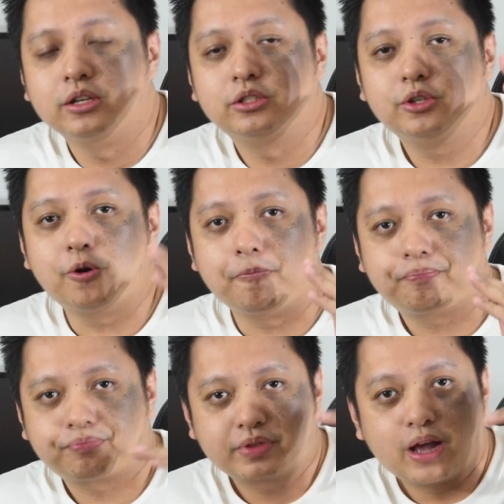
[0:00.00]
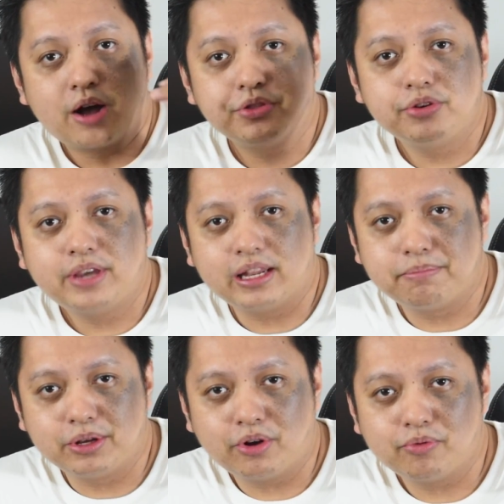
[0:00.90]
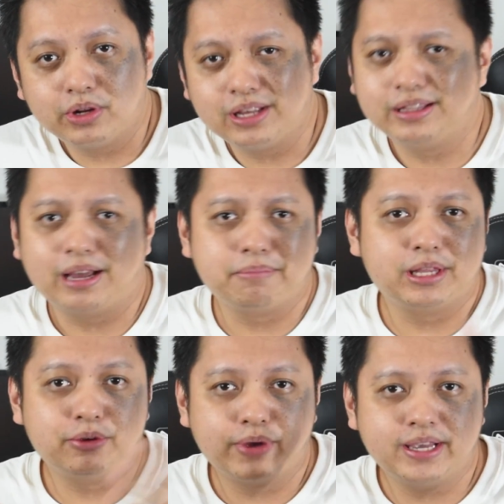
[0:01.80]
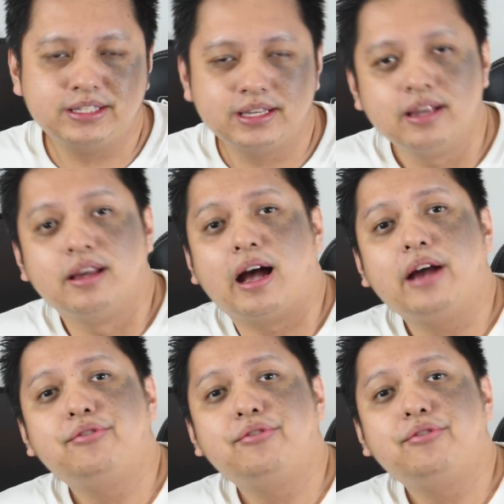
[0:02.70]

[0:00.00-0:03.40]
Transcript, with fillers: So how do you get a Bitcoin wallet? There are many ways. I